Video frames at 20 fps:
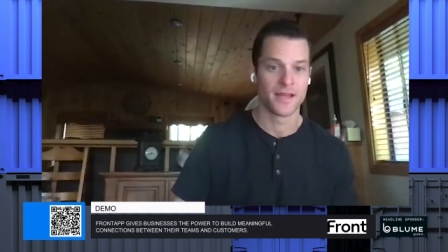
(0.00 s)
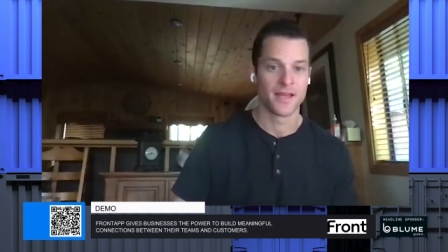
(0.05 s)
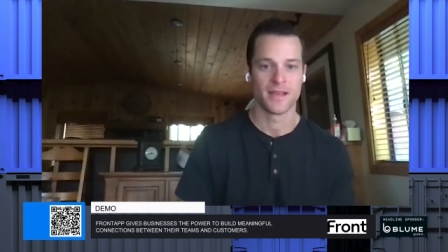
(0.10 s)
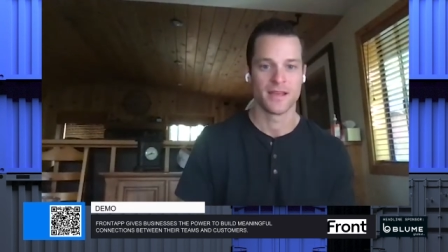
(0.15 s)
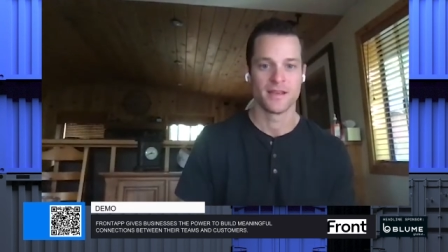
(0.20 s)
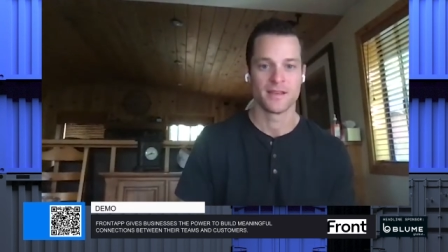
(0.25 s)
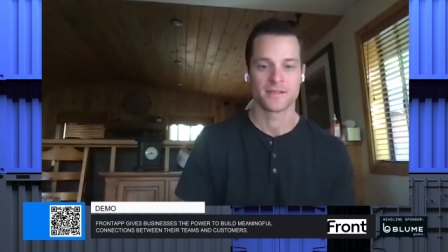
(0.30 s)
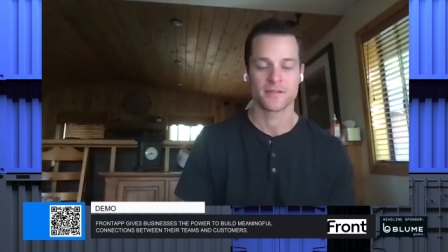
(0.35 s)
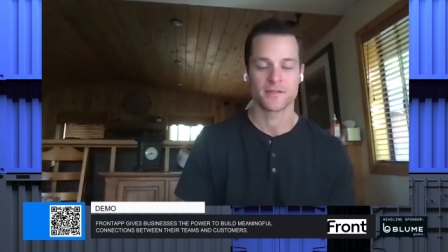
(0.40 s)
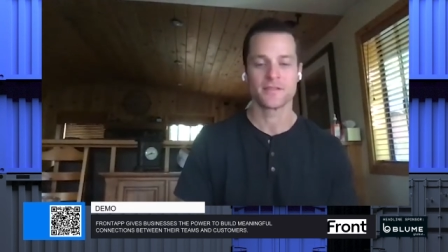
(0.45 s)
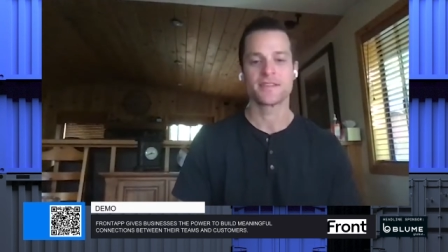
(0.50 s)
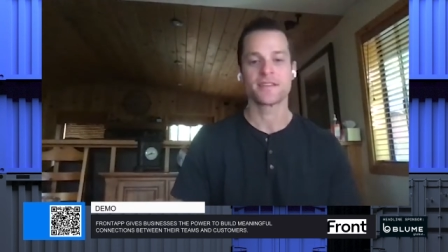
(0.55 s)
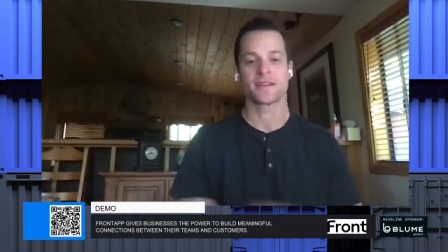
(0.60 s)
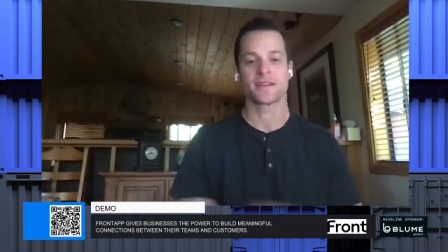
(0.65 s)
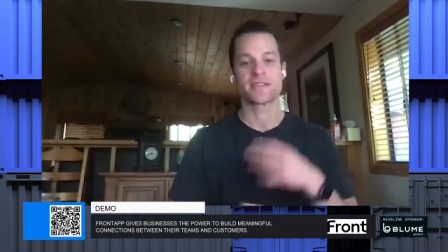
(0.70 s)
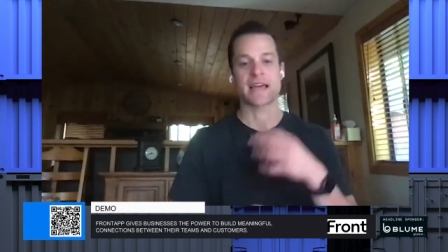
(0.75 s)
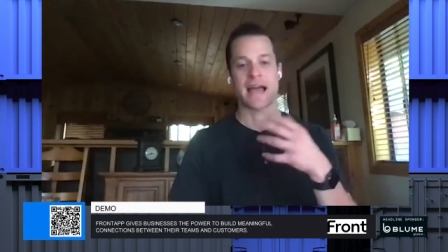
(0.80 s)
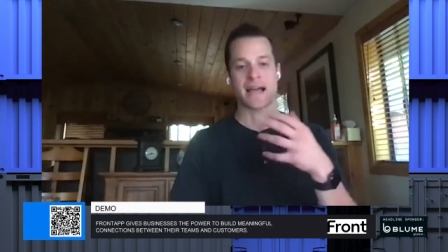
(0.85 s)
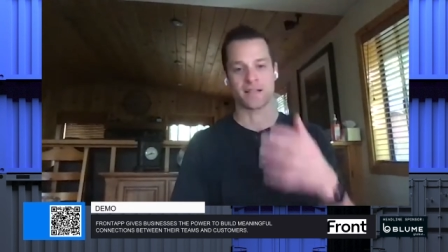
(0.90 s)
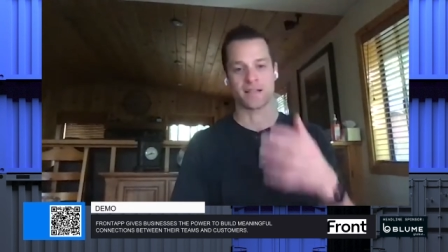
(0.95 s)
So this is
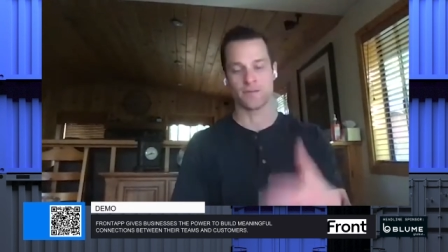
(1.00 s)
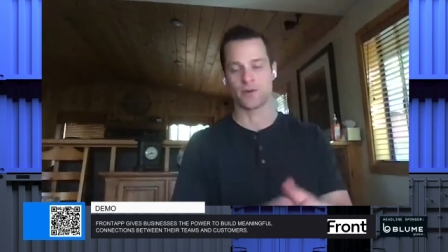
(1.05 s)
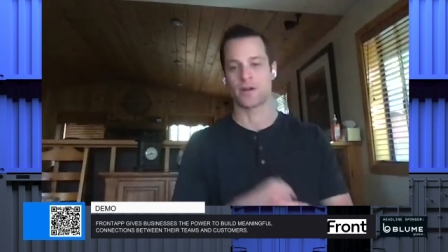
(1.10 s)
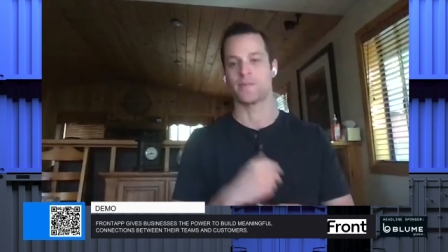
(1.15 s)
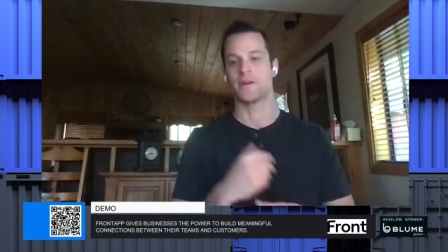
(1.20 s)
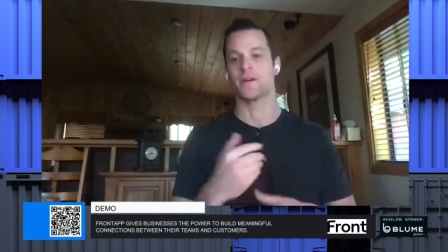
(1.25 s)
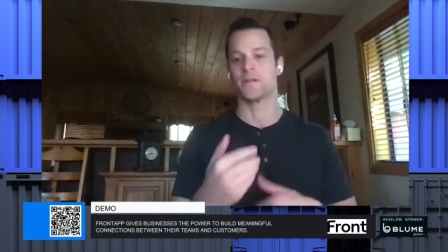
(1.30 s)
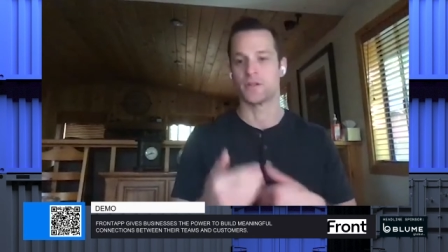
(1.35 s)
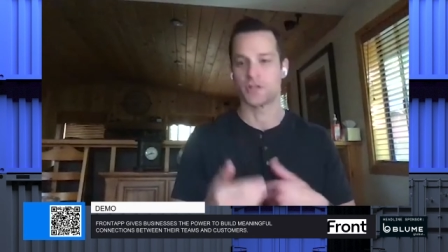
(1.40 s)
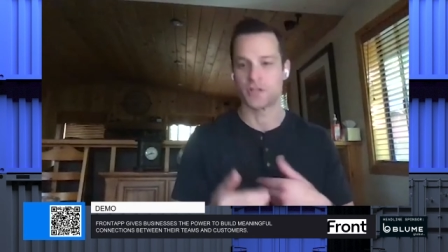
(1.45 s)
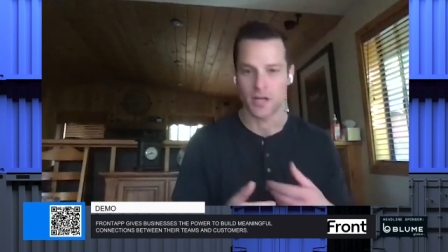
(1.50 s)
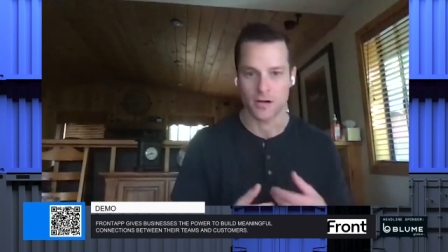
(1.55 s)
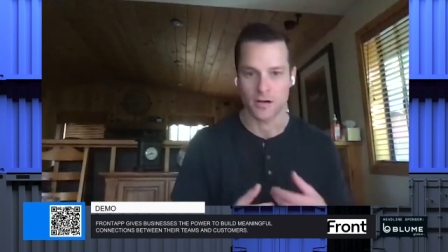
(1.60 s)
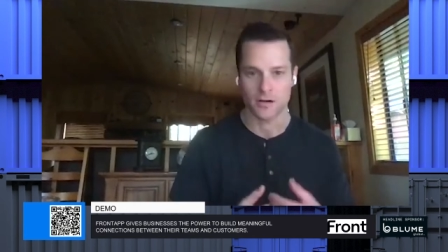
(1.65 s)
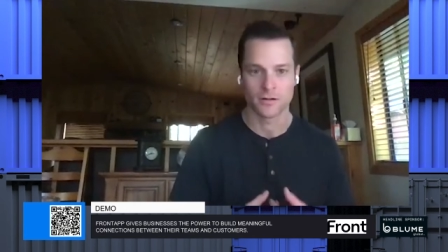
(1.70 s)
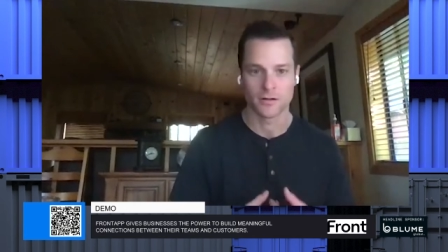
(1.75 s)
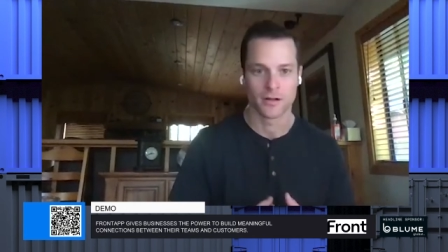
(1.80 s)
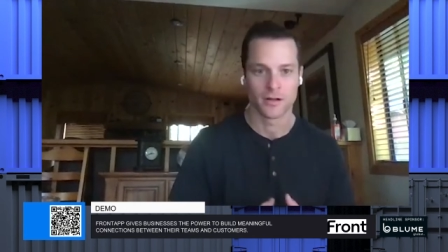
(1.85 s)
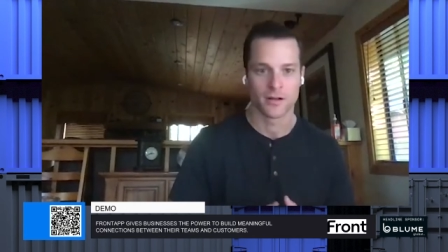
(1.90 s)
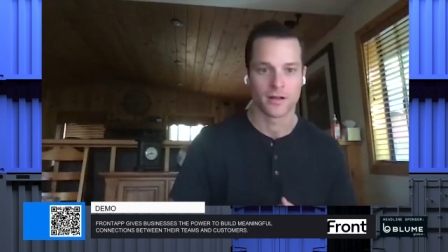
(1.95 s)
exactly what I'm here to
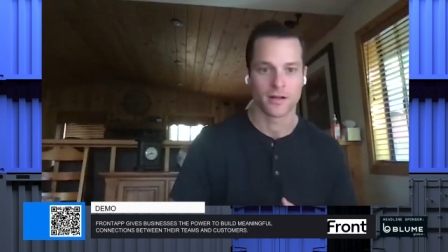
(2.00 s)
share